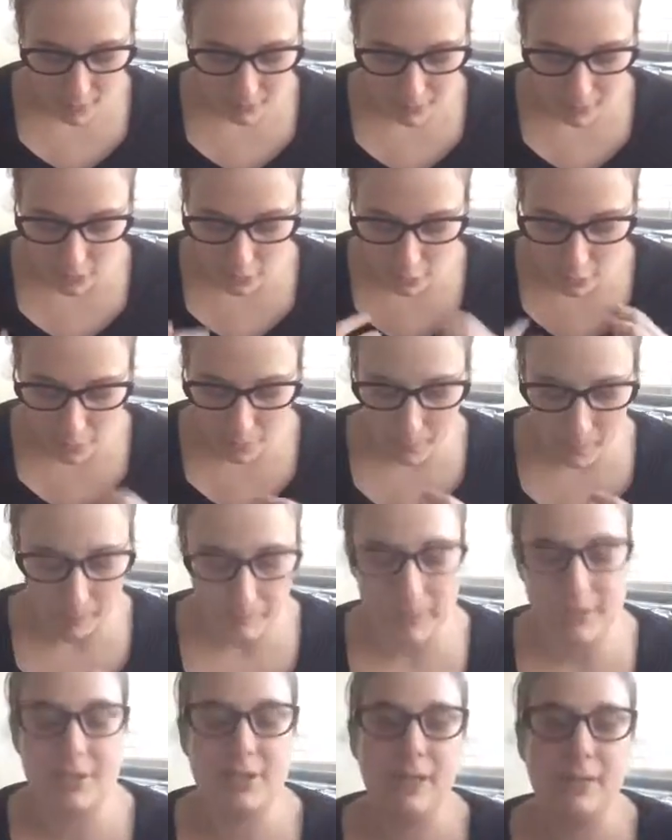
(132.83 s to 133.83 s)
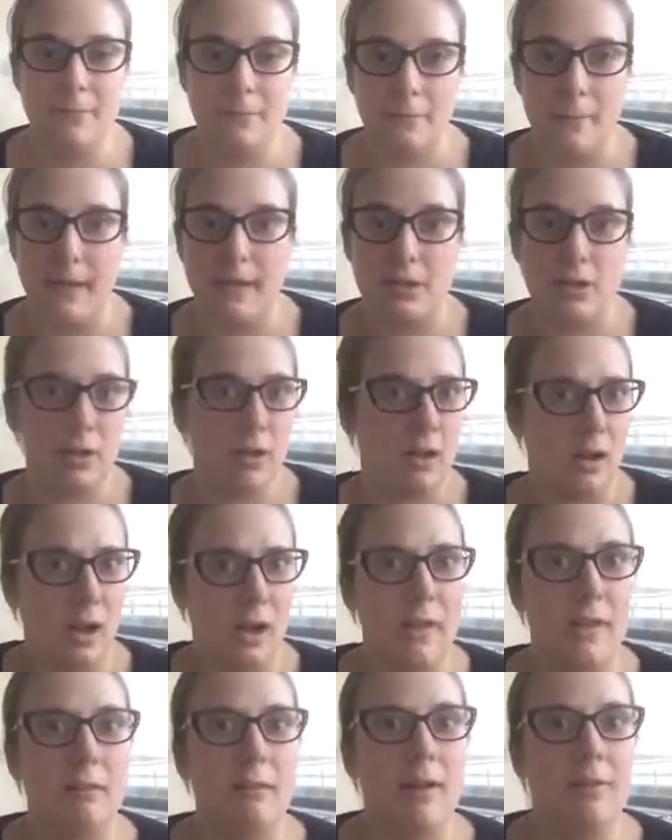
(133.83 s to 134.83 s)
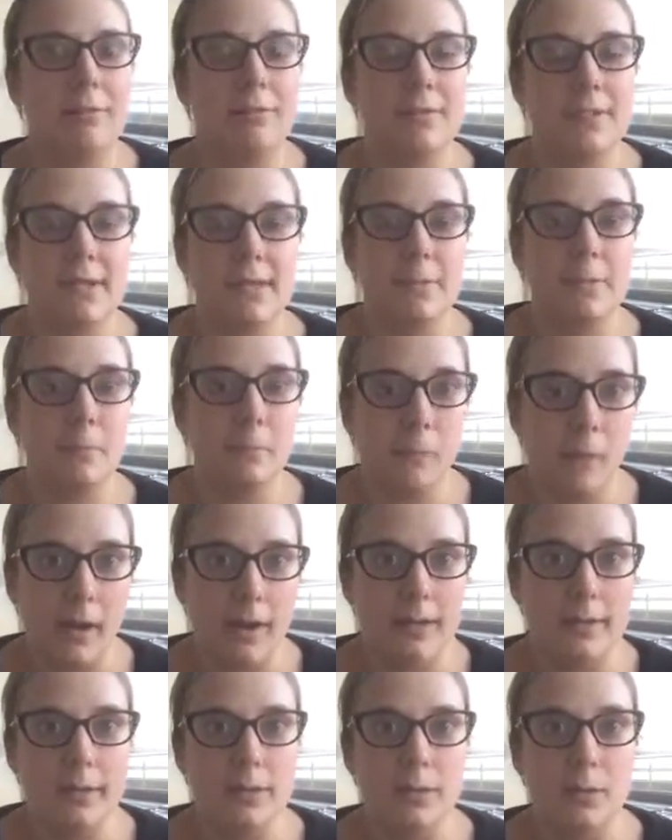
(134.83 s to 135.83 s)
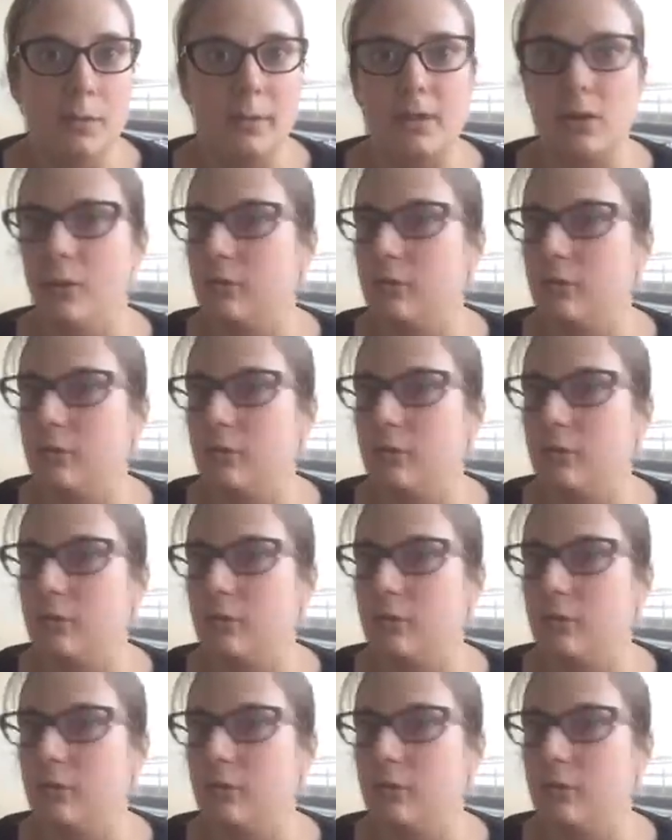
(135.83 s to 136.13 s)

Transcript: But who published the information, and are there references provided to it,